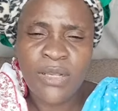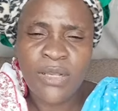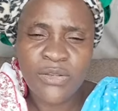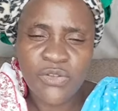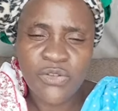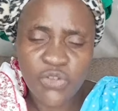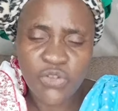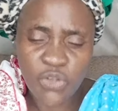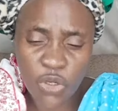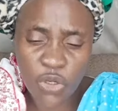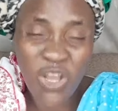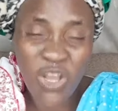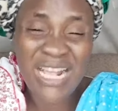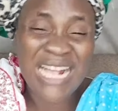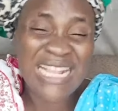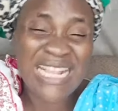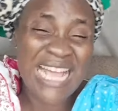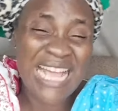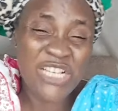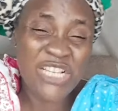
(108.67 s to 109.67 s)
So those that
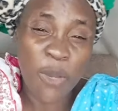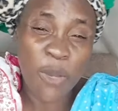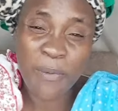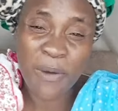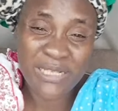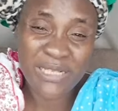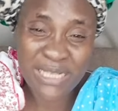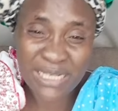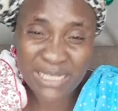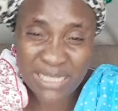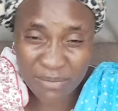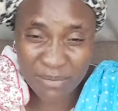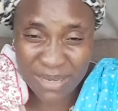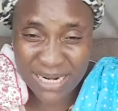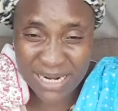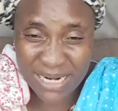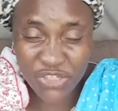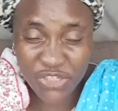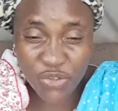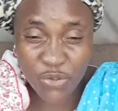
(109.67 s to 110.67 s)
are supporting the
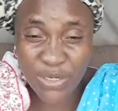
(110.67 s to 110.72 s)
ministry,